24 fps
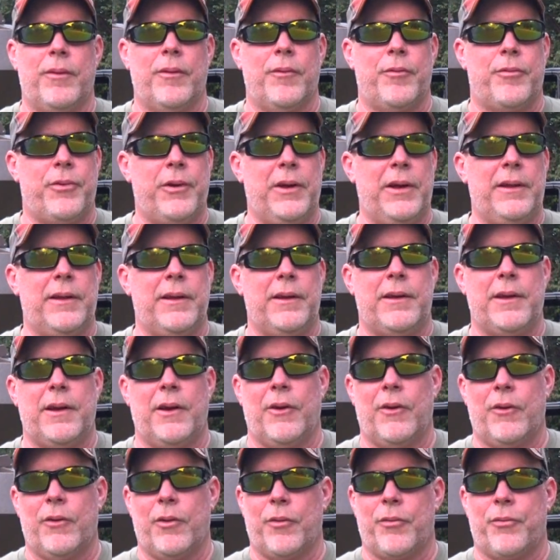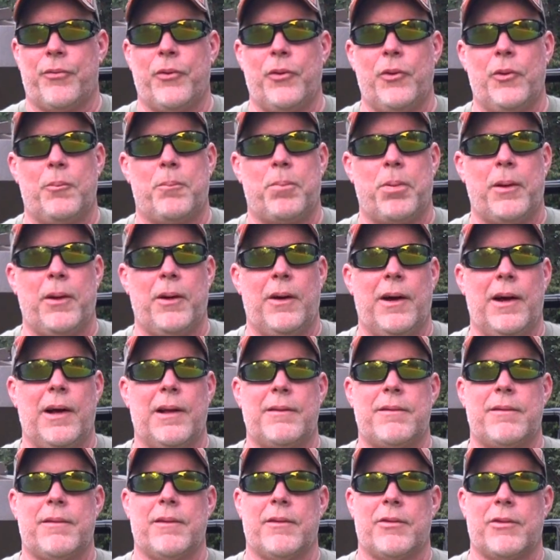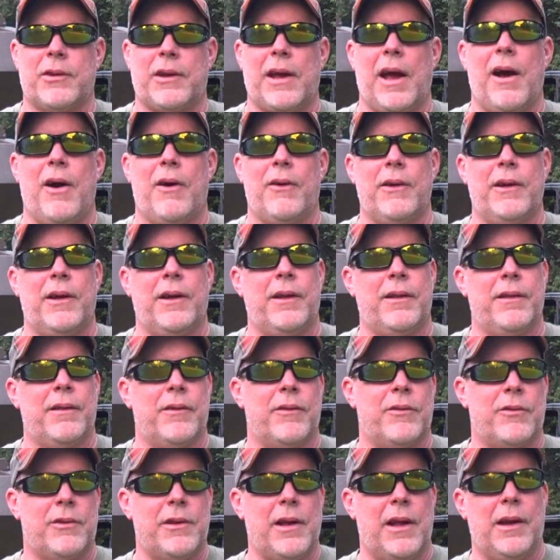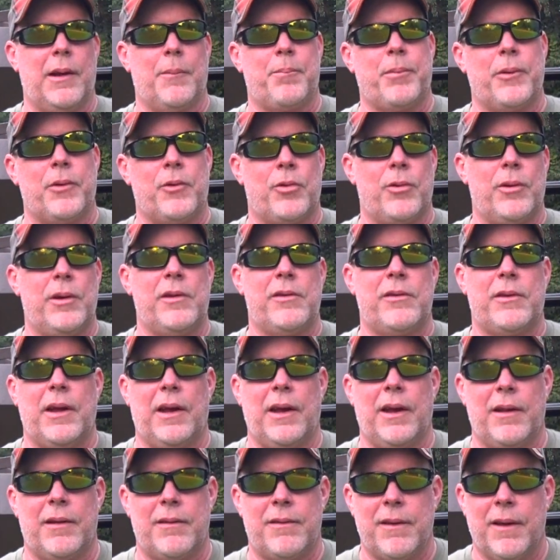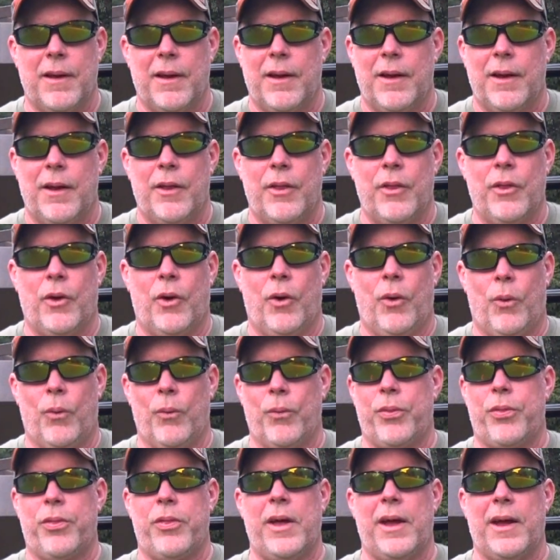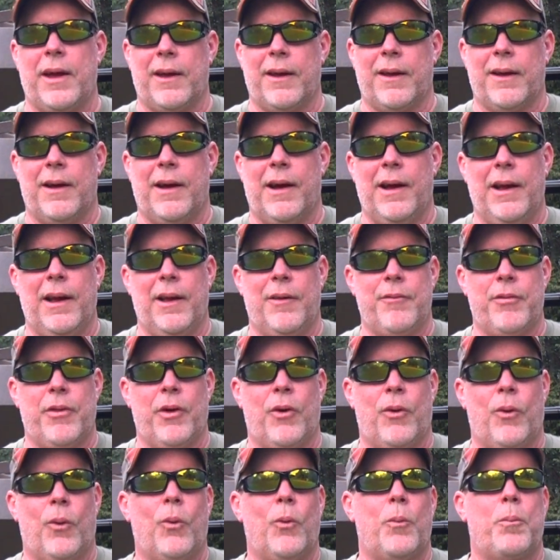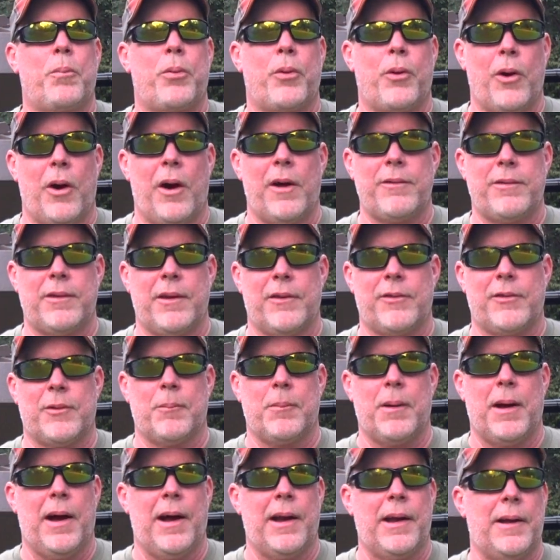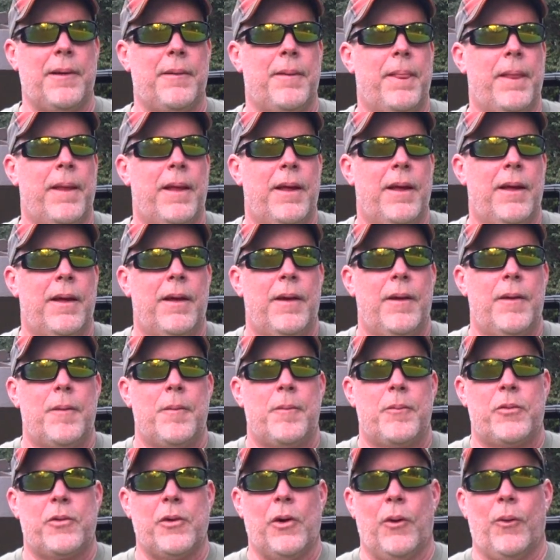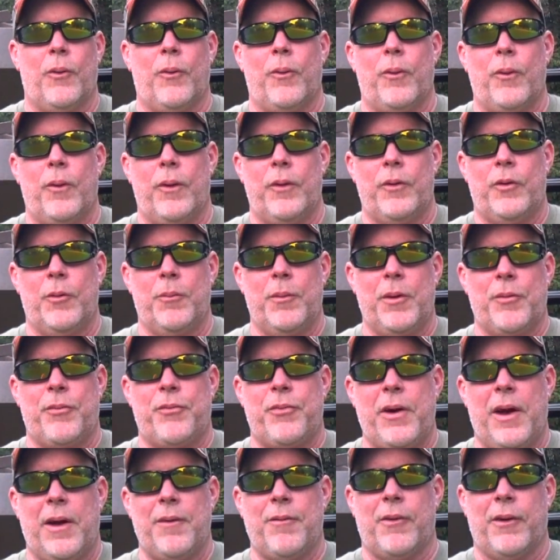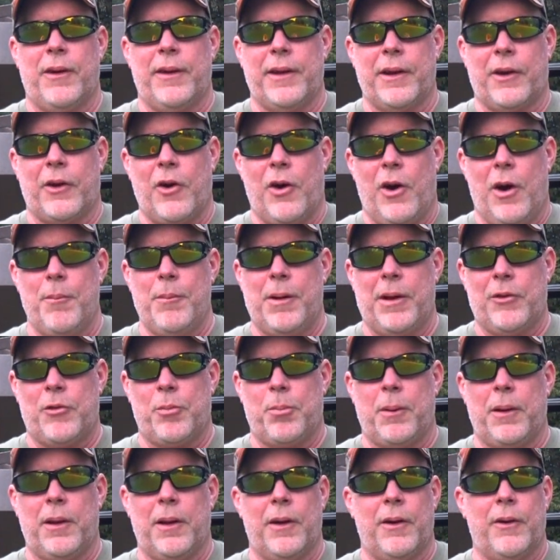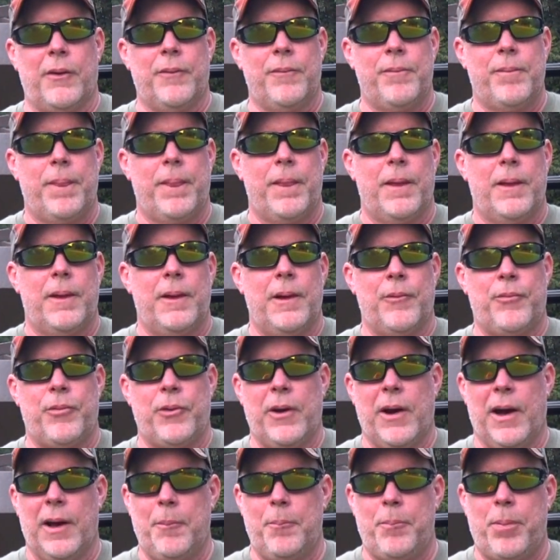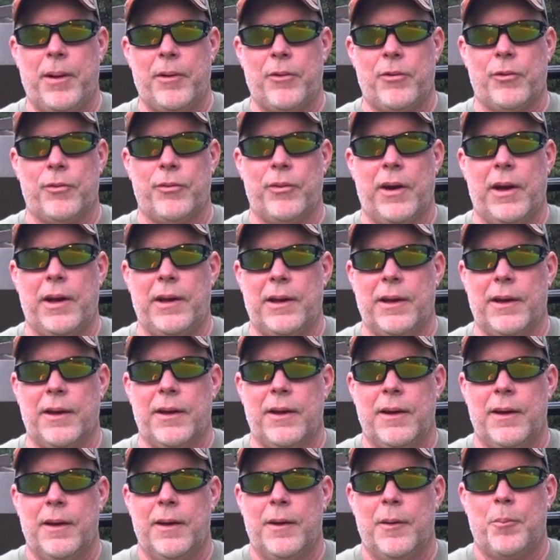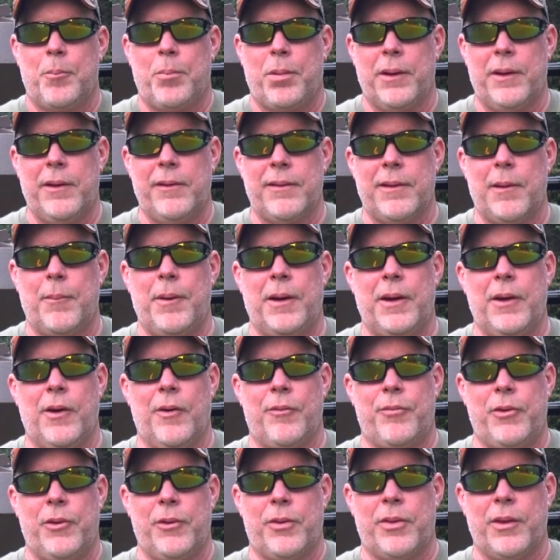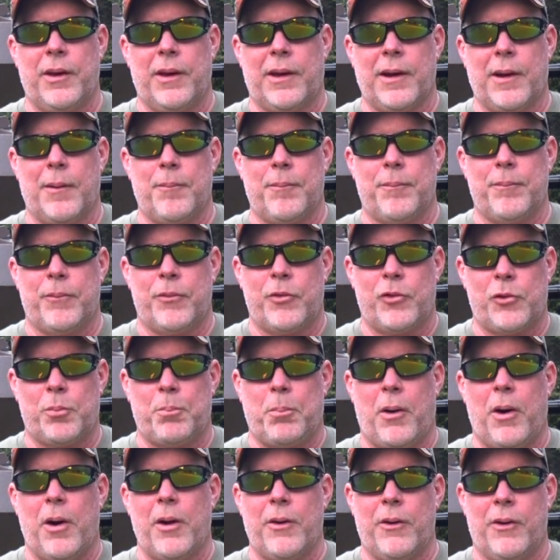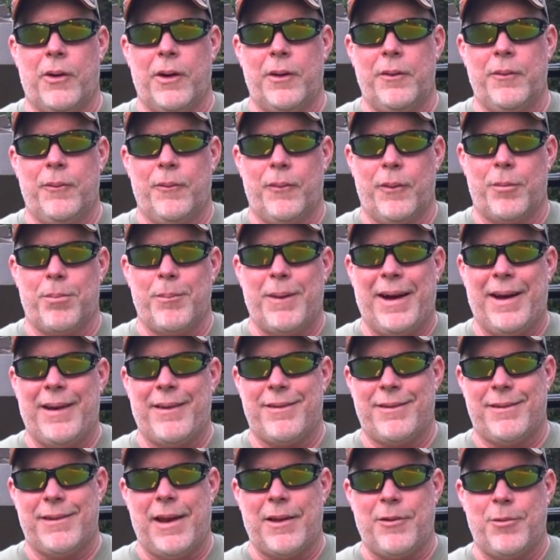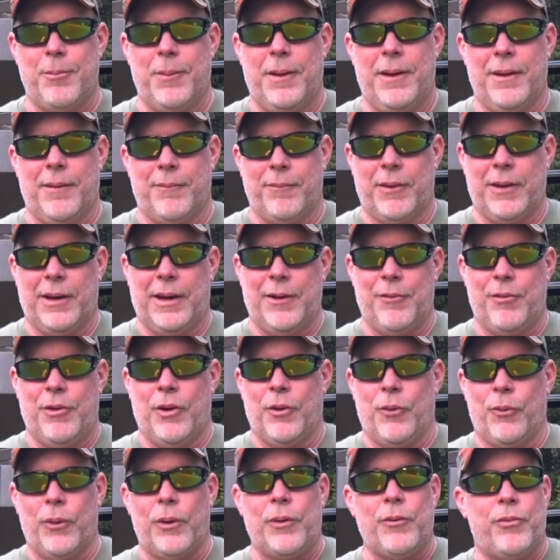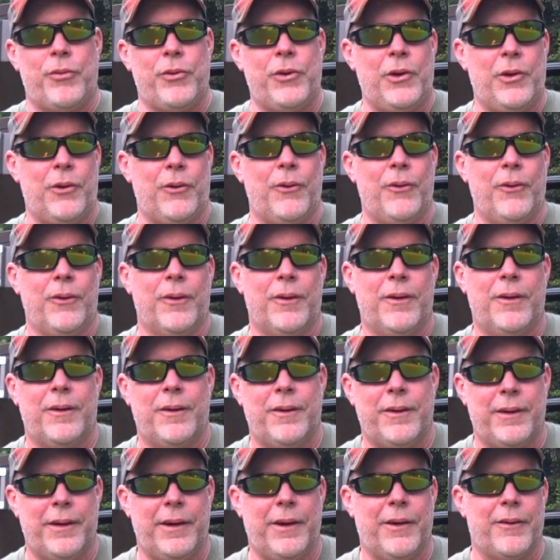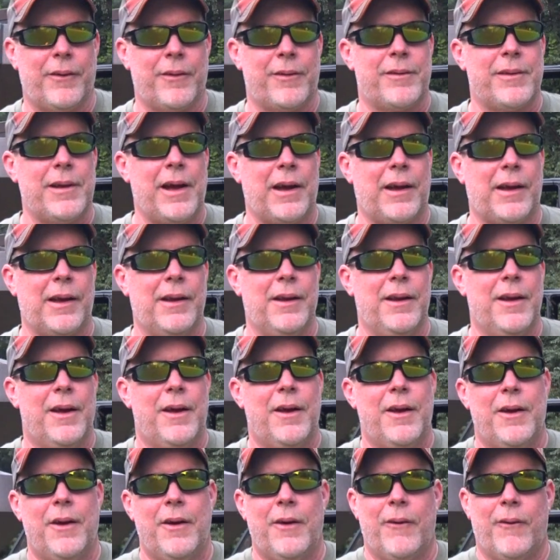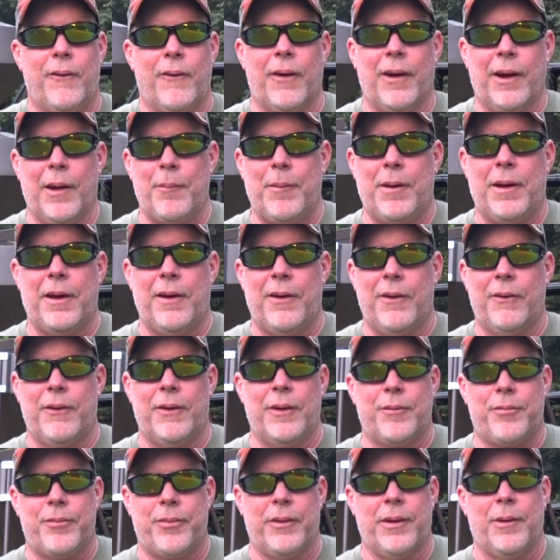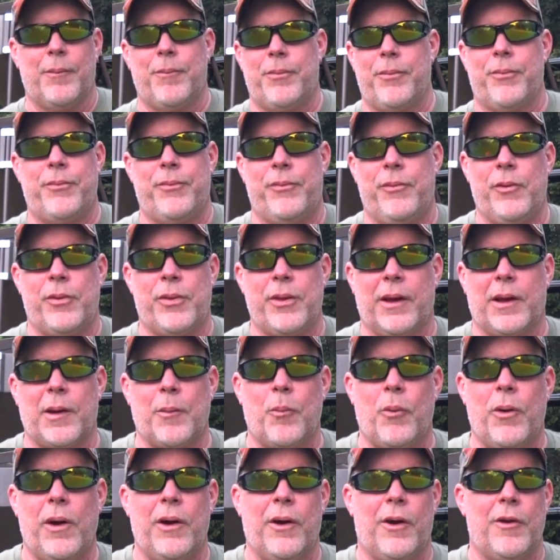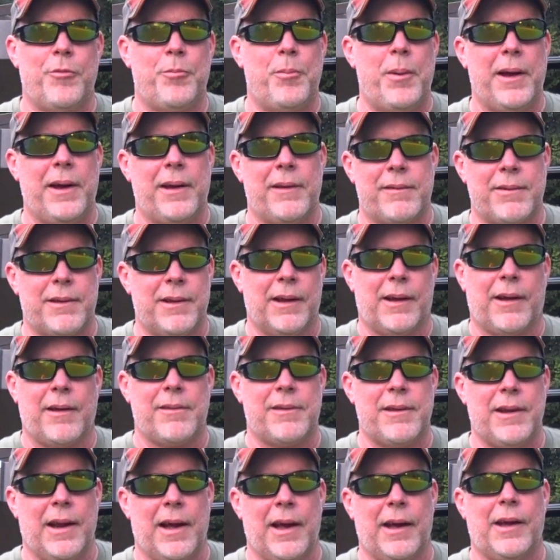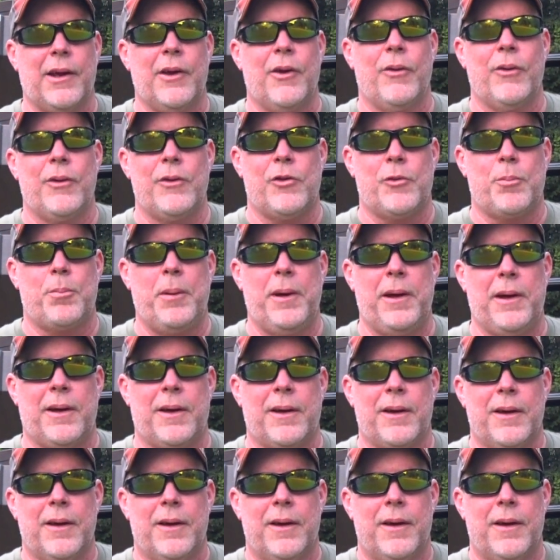feeding the deer, the food plots, the scouting, the setting up the tree stands. The whole thing. I love the whole process about it. So do me a favor, in the comments below, if you hunt Pennsylvania, please let me know if you think I'm spot on with my assessment. I'm going to give you a review here in a second. Or let me know if you think I'm way off base. Like I said, I can only speak